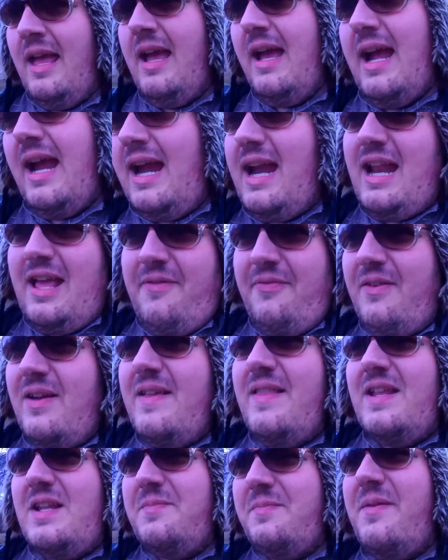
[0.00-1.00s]
And I find
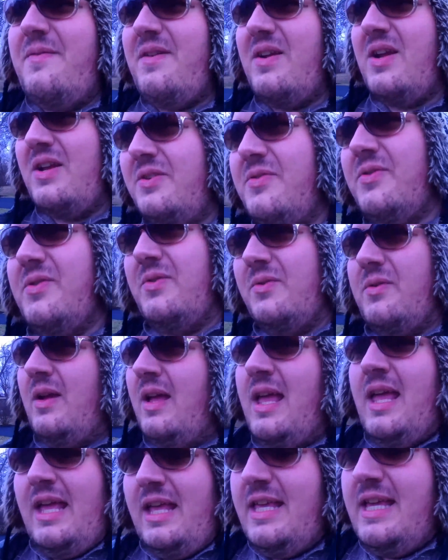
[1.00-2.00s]
that to be very true.
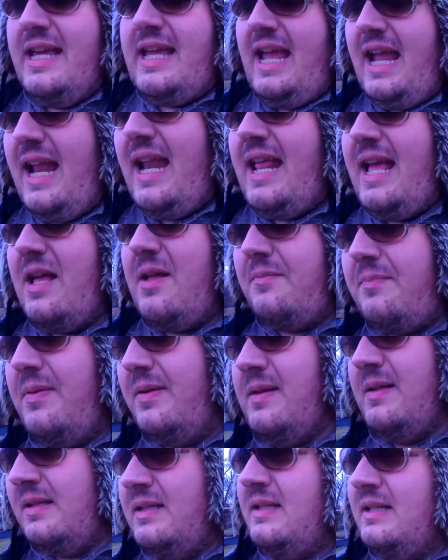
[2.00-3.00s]
You can't help
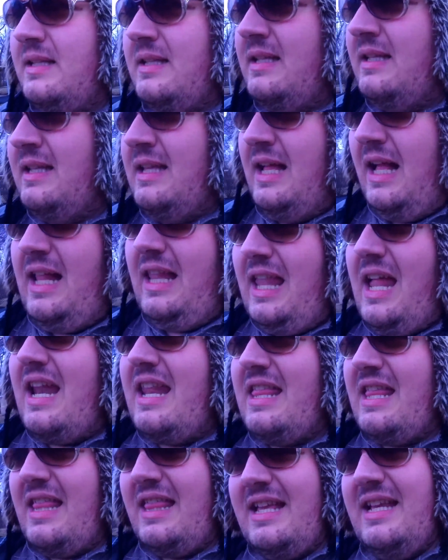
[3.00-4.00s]
a lot of
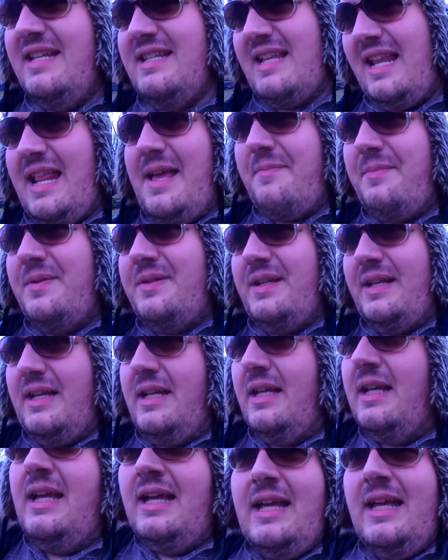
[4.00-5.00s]
the things that happen to you.
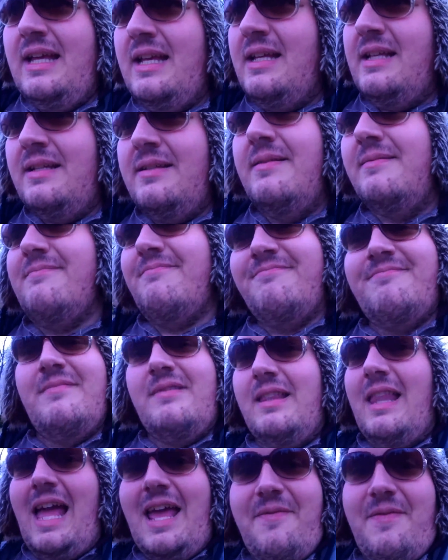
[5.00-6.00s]

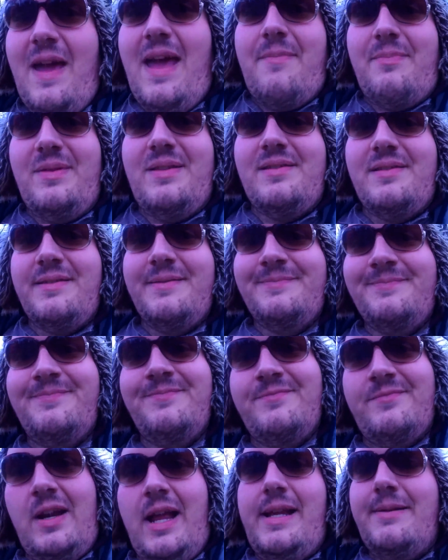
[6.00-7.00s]
Life happens,
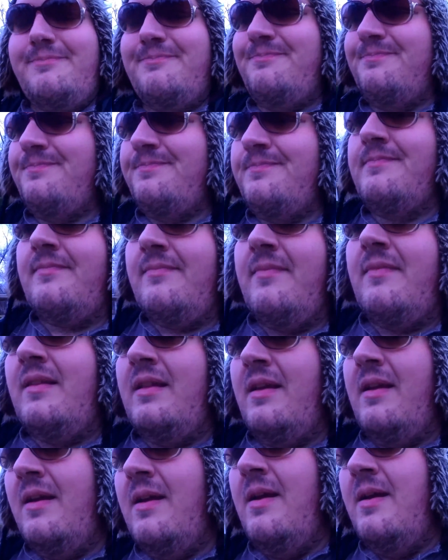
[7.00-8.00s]
right?
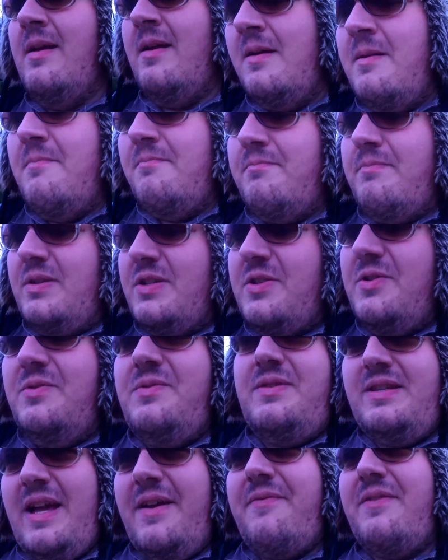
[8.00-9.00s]
But you
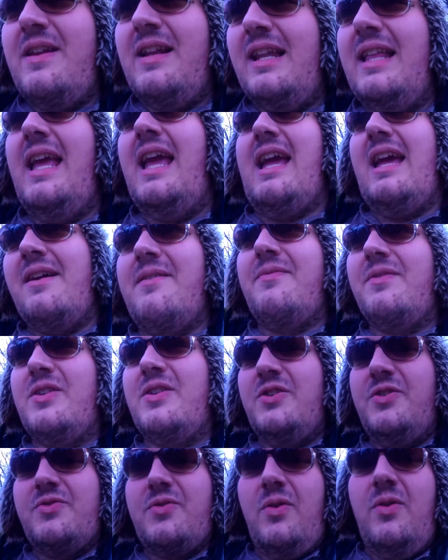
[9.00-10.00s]
definitely have
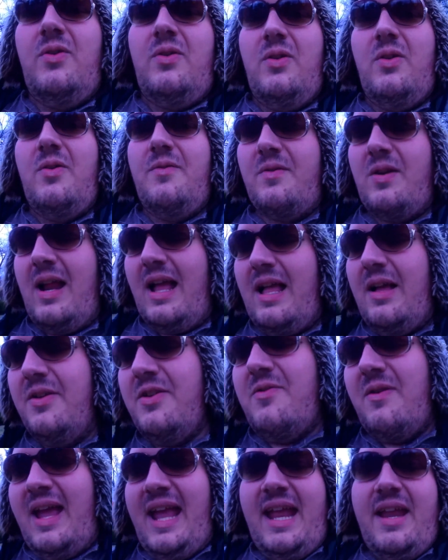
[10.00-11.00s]
control over how you
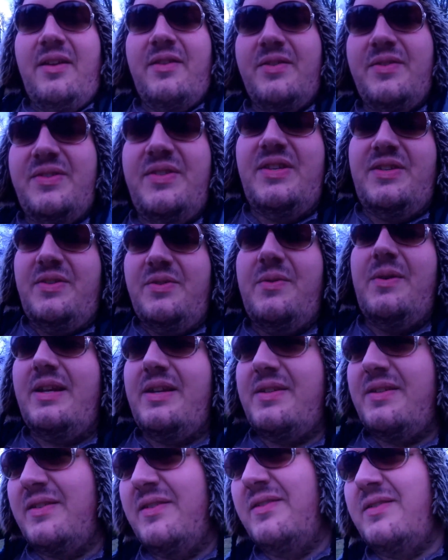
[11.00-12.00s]
handle those
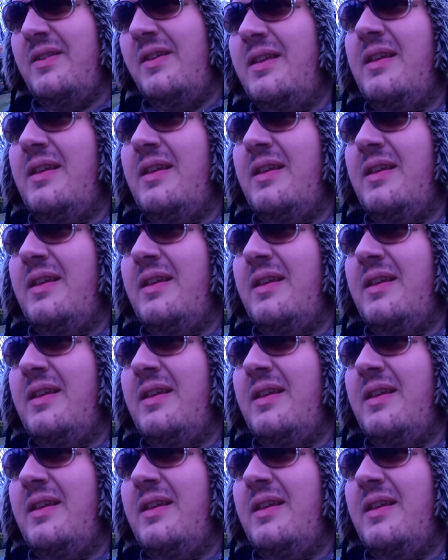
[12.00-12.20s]
situations.